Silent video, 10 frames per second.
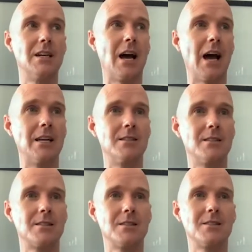
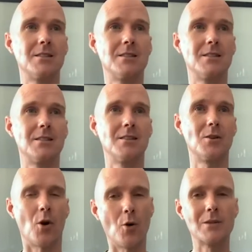and
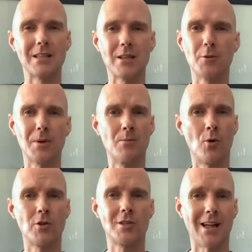they're always a little bit
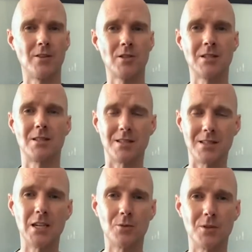more challenging to
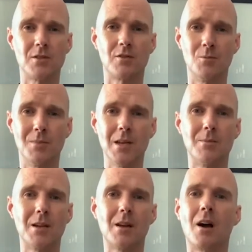sequence for me
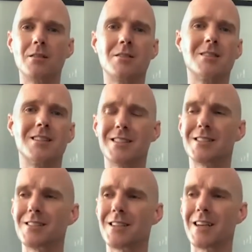because this
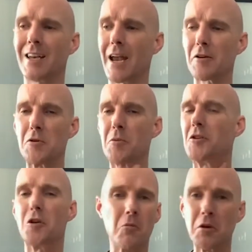is an area we
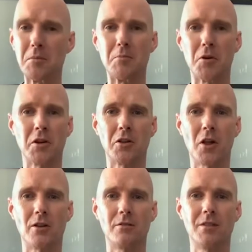don't want to be putting a
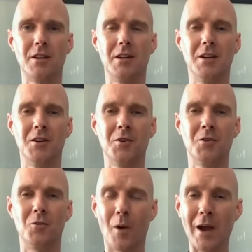lot of
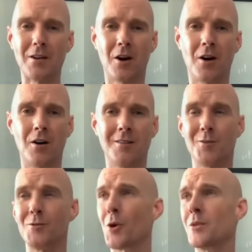weight on.
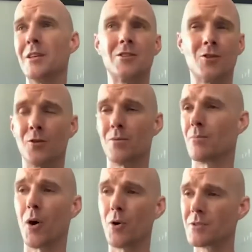There's only certain
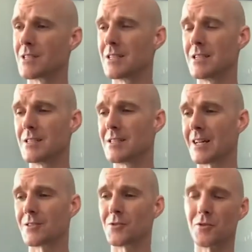poses
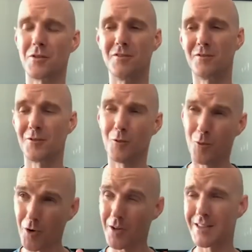that sort of
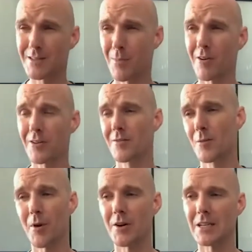work this part of the
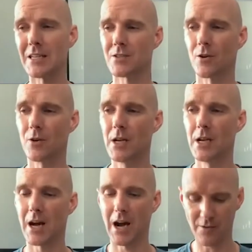body. So
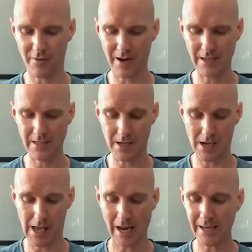I find
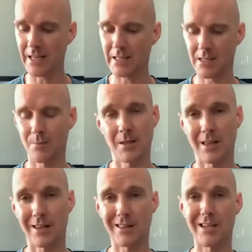adding in something
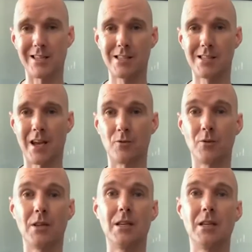like this can
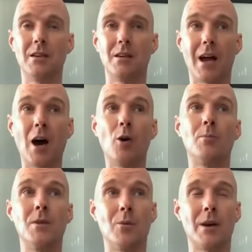really
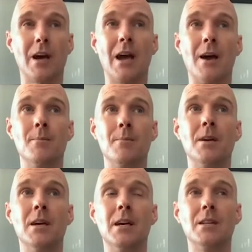help me when I am
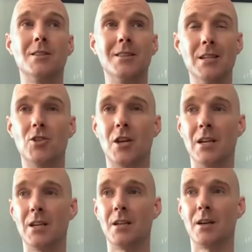
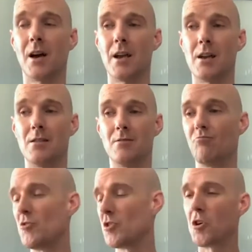teaching a
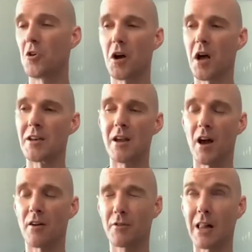
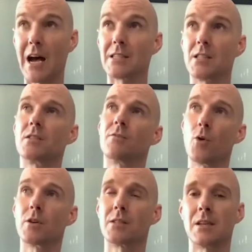class that's
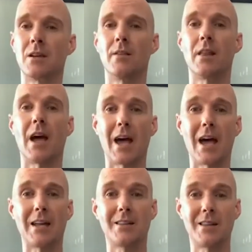focusing on the
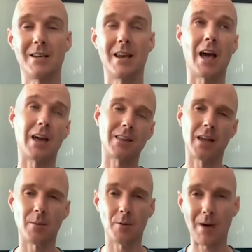head, the neck, the
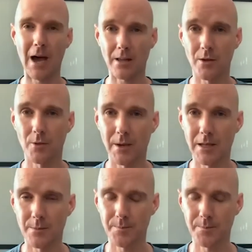upper back a little bit.